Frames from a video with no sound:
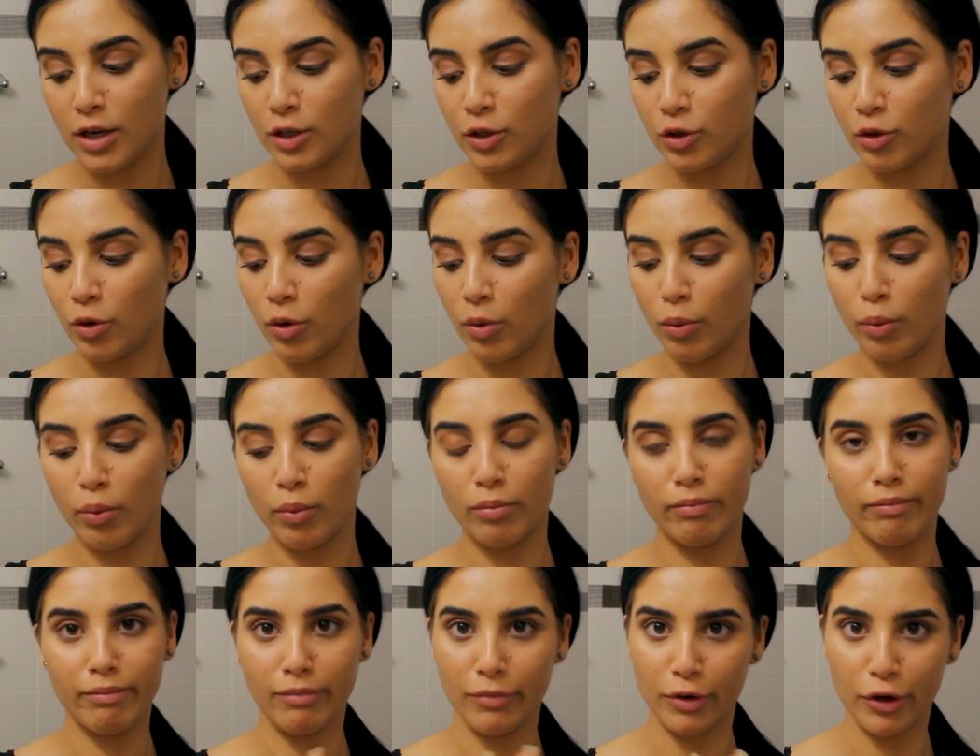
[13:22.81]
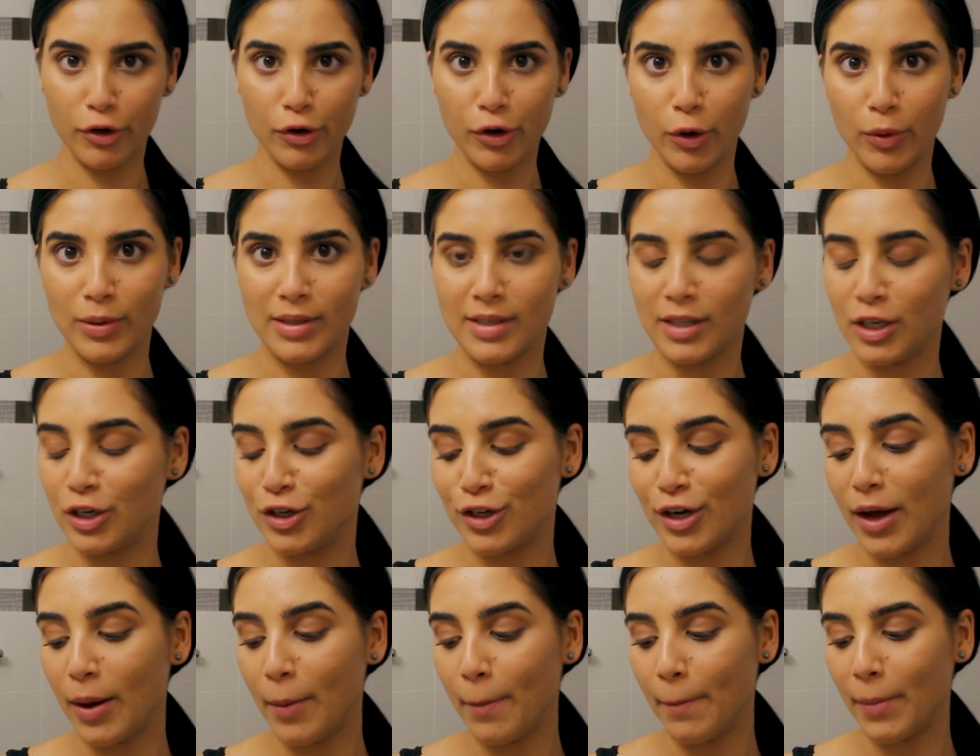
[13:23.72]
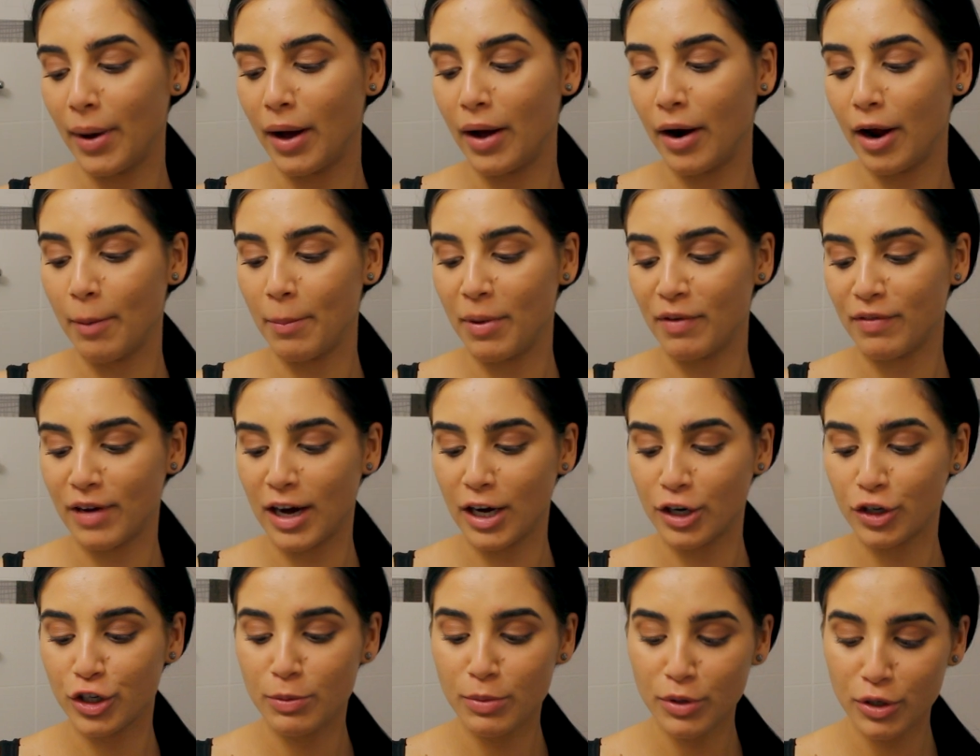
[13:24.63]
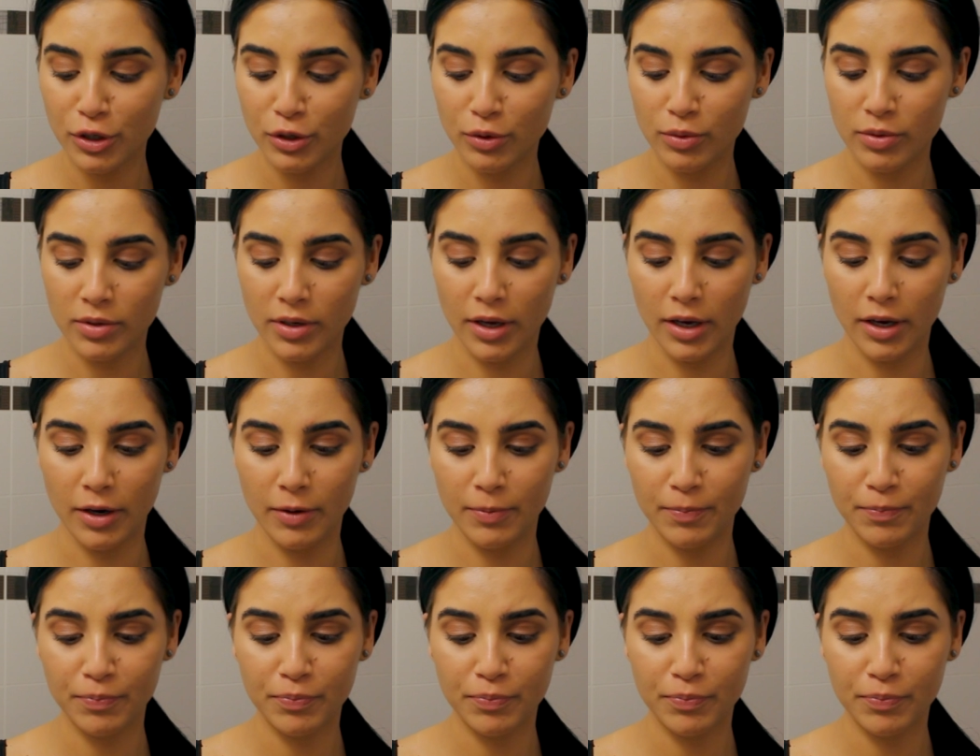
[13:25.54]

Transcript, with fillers: So you know it's legit. But um, I've actually been using